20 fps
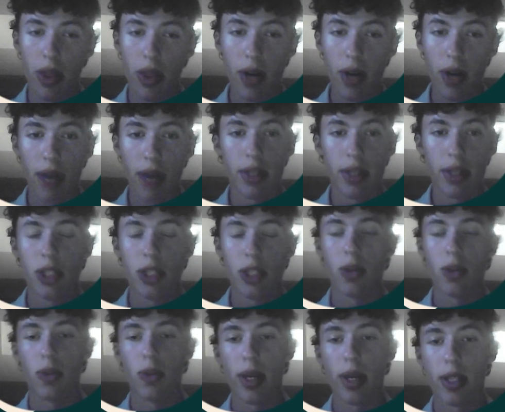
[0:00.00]
the ground tissue,
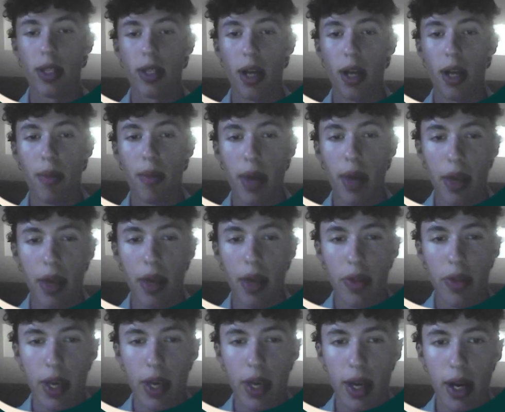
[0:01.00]
which makes up
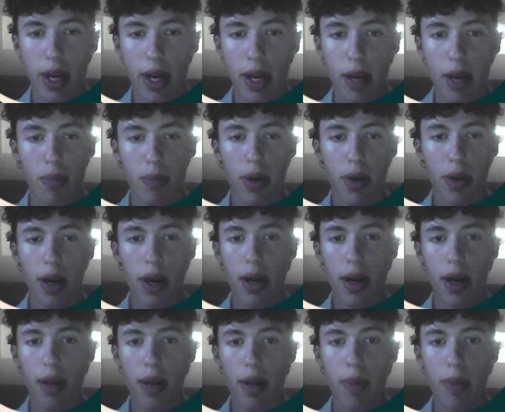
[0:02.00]
the
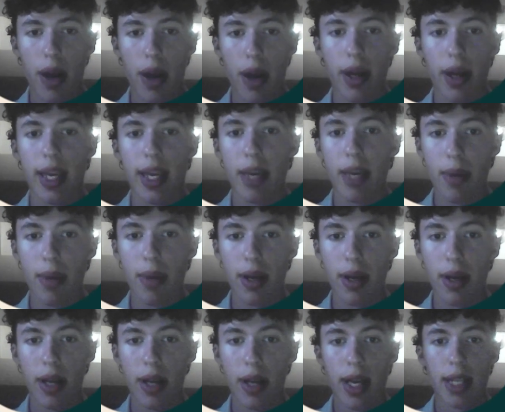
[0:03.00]

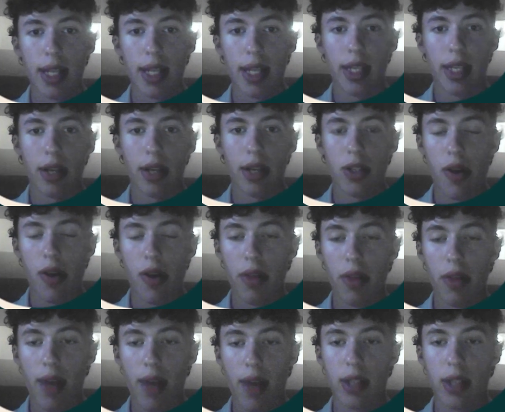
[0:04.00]
parenchyma cells surrounding the
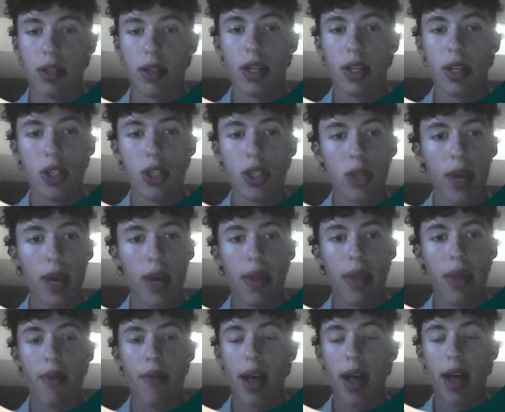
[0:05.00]
vascular tissue; and
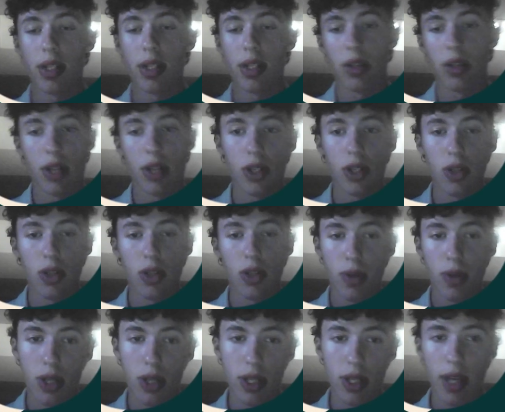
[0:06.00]
the vascular tissue,
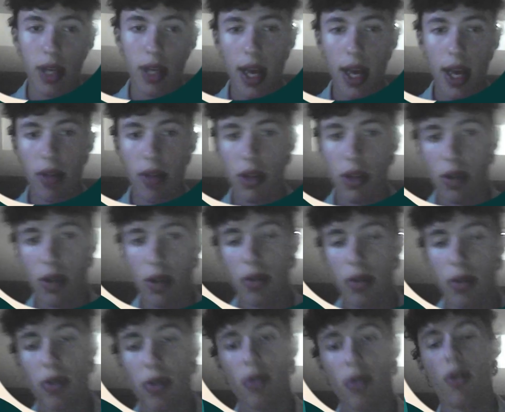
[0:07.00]
which is
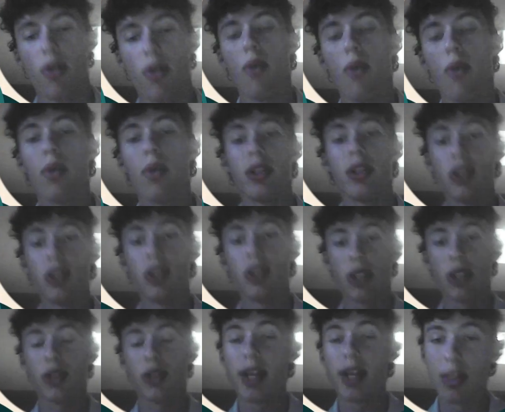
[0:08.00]
what is used
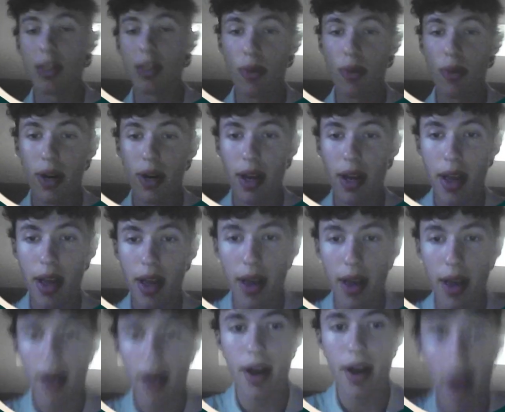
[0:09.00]
to transport
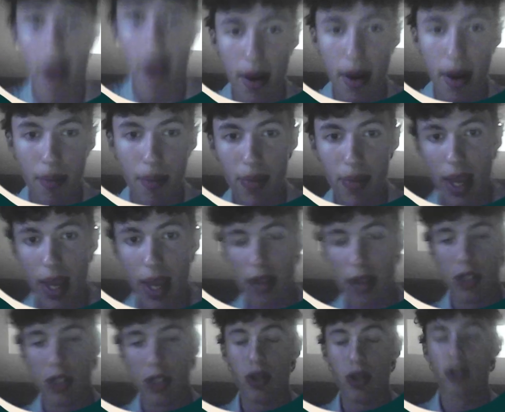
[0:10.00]
and
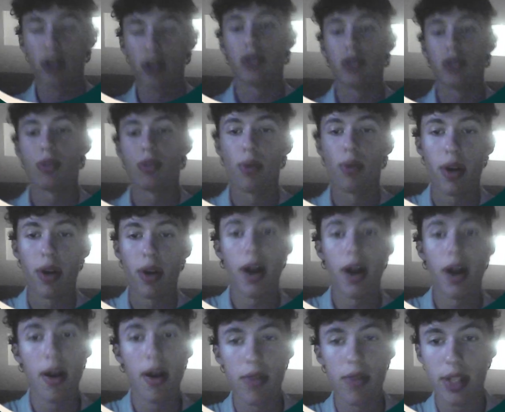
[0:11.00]
is the structural support
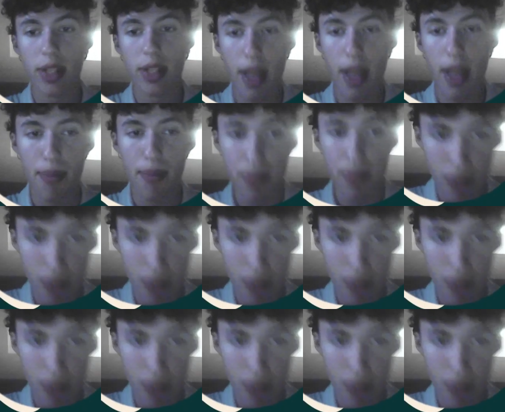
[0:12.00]
of the stem.